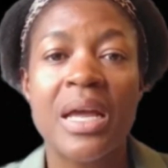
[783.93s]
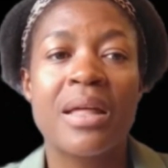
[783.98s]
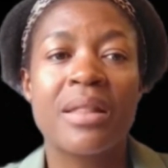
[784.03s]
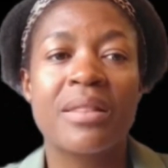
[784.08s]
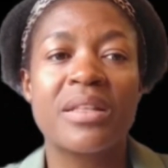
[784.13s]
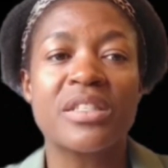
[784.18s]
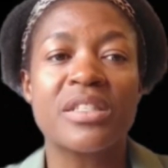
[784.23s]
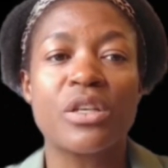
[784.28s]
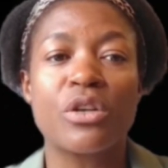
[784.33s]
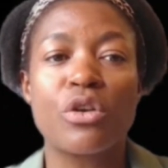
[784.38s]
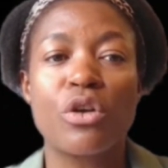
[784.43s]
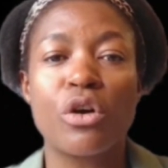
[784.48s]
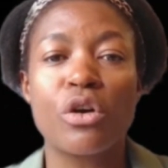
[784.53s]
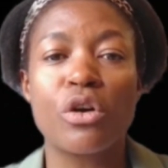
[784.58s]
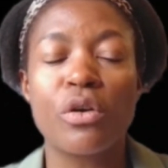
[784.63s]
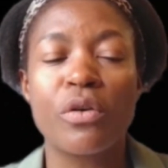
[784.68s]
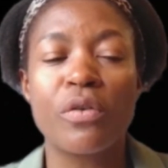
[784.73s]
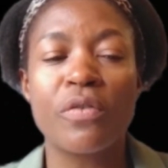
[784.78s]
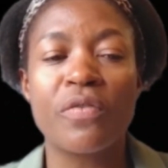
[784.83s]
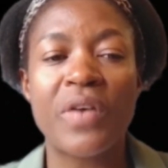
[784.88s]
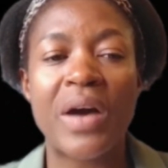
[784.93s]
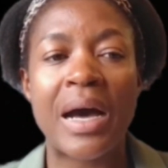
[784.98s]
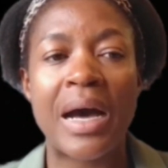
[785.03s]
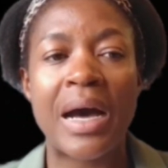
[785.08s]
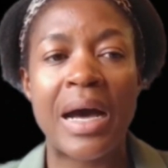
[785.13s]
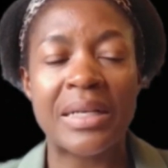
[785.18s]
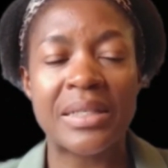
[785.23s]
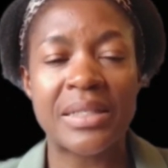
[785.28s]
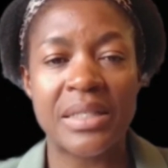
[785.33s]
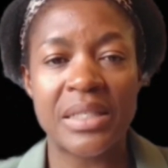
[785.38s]
there's a lot of
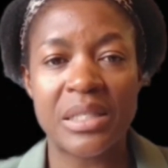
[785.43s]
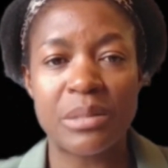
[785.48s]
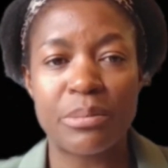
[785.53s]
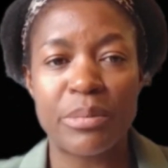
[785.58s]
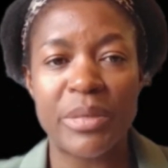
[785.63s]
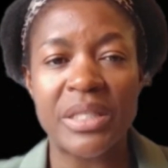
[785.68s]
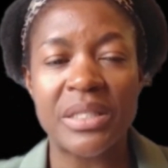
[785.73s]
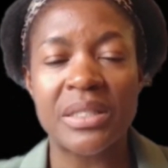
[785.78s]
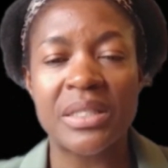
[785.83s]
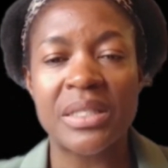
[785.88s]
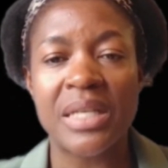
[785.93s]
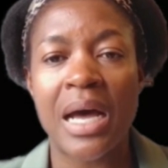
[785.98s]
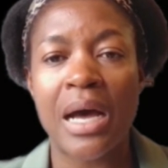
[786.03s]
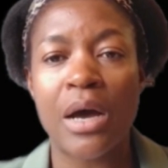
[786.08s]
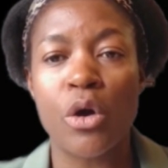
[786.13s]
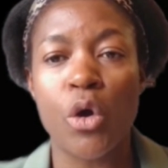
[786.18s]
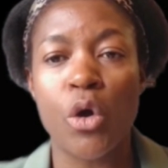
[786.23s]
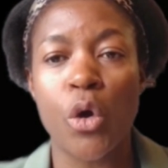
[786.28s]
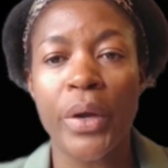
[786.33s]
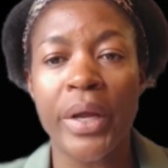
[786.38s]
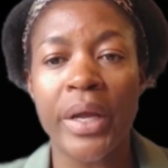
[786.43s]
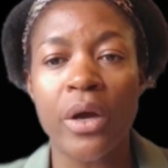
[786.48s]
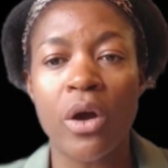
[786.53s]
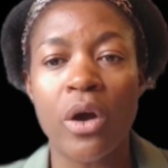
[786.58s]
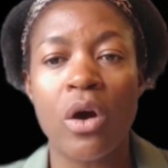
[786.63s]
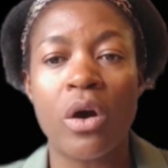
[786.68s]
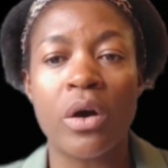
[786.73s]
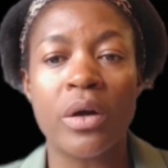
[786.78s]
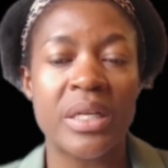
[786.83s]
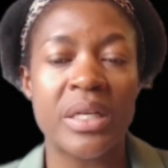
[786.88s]
assessments going
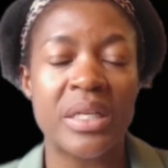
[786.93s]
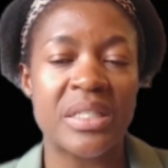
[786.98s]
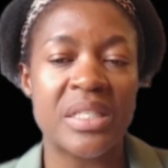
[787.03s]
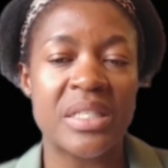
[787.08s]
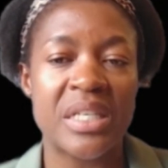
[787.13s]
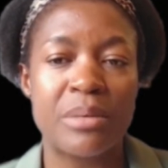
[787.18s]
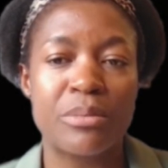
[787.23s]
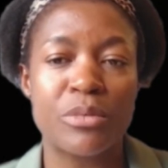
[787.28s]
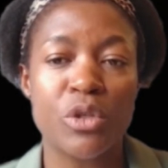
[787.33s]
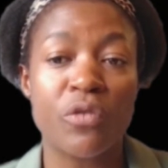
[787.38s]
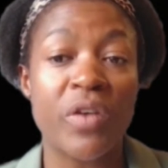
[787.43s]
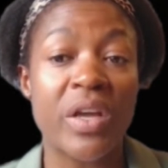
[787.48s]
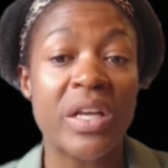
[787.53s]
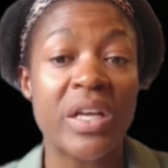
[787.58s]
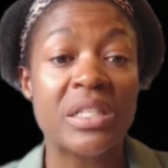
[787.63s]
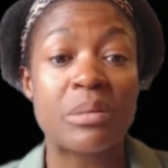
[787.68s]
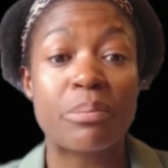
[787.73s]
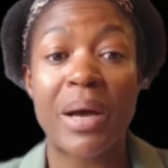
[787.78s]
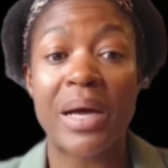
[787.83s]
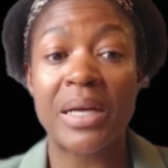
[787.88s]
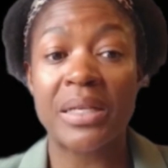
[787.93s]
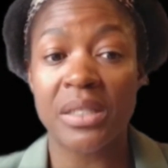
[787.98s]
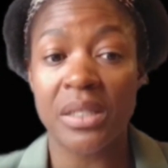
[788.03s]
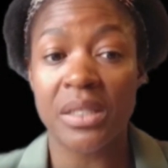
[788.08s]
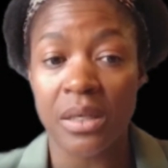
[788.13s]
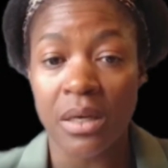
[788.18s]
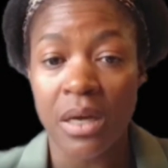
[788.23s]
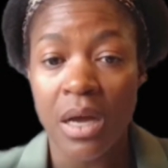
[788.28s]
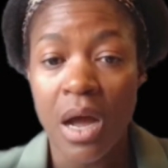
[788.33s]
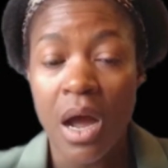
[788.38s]
on in terms of
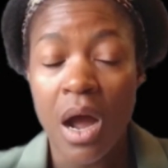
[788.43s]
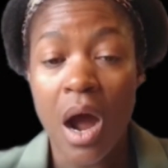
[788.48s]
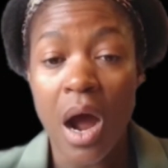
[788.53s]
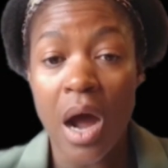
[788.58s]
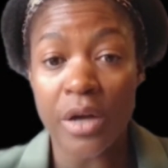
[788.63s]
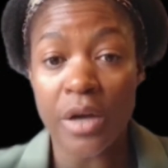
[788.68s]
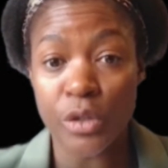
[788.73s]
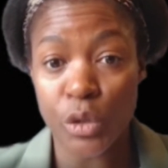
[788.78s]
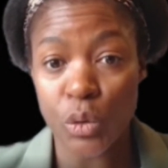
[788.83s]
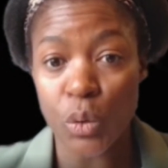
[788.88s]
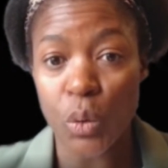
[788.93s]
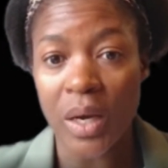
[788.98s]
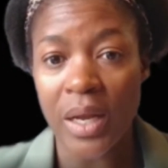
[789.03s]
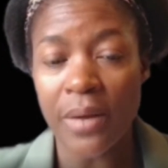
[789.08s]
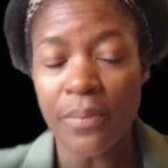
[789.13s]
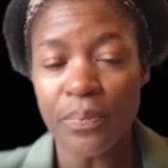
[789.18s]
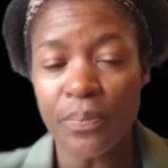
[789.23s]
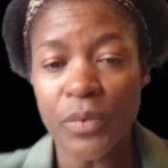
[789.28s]
expanding our solar.